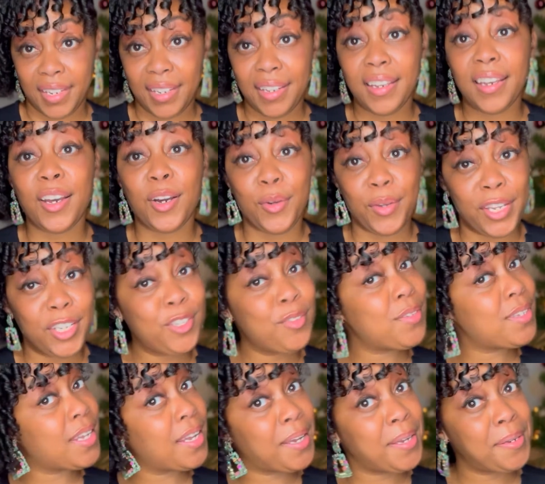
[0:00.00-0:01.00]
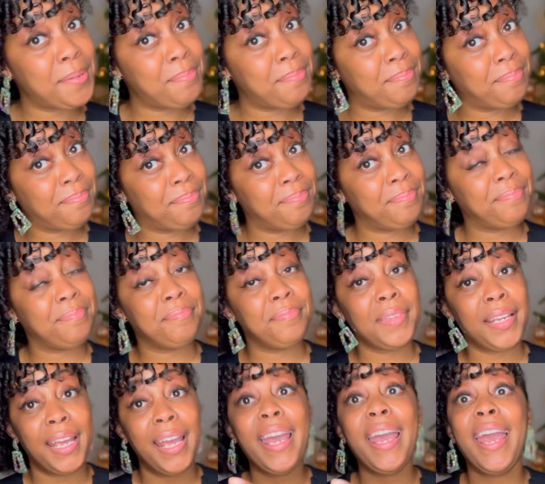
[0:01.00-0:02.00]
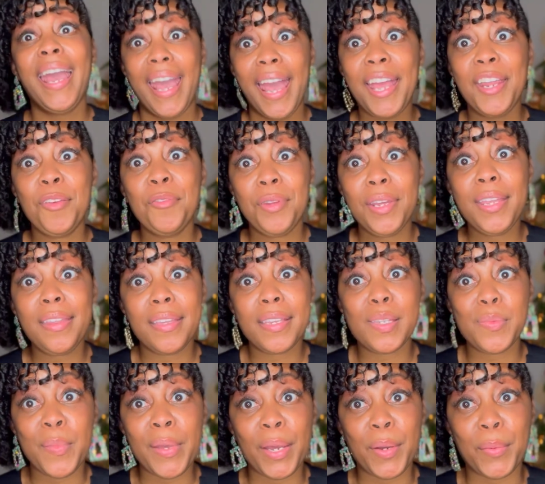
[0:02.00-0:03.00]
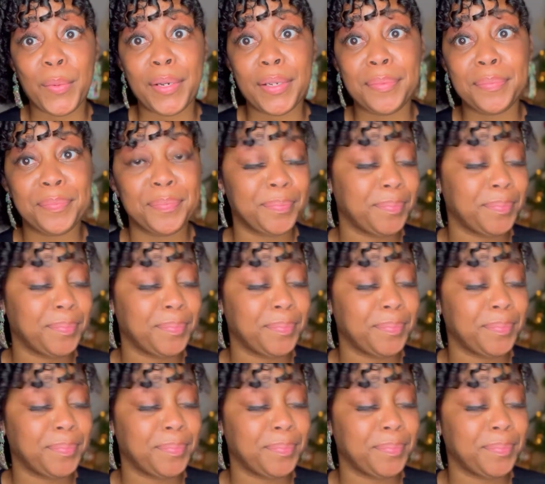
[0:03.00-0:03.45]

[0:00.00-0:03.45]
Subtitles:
go get you some. And you need this big one.